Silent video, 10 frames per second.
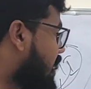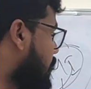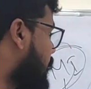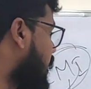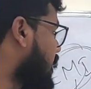
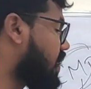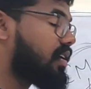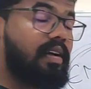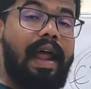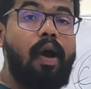celebrating
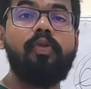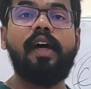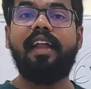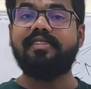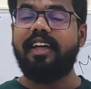it. Now,
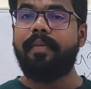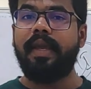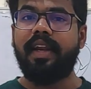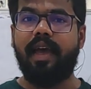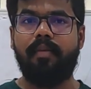that doesn't
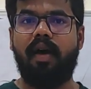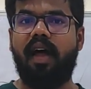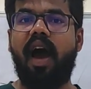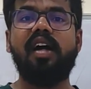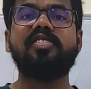mean I'm
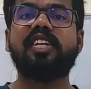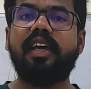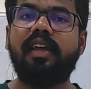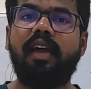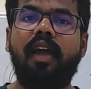
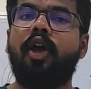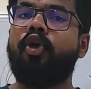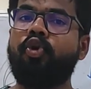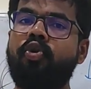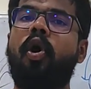asking
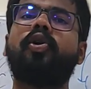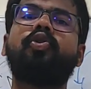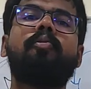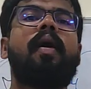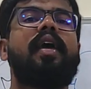you not
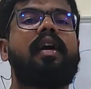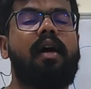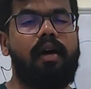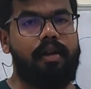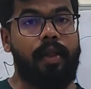to buy a
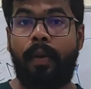car.